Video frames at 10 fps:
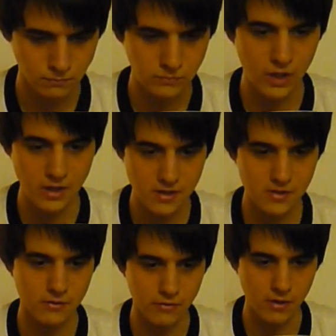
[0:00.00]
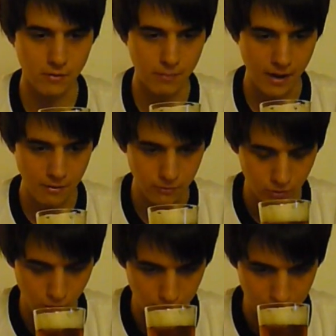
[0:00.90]
Nice, very powerful
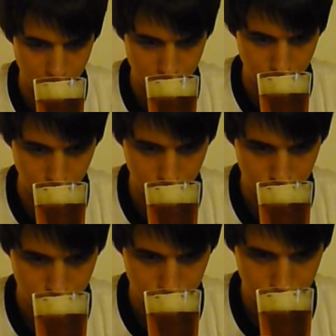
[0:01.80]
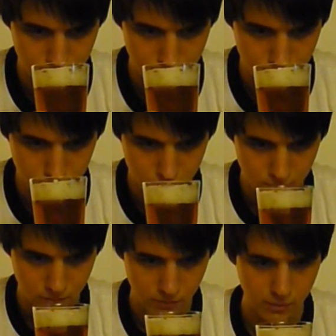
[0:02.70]
hoppiness to it.
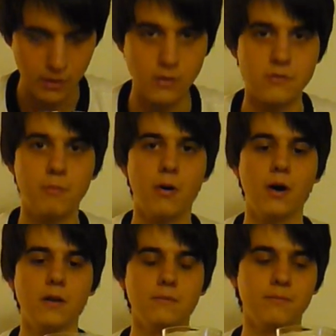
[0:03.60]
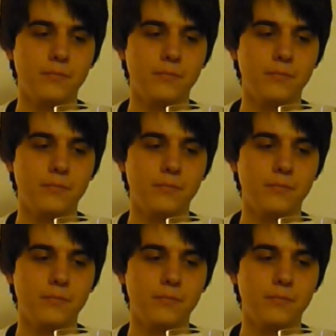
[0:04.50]
Loads of pine,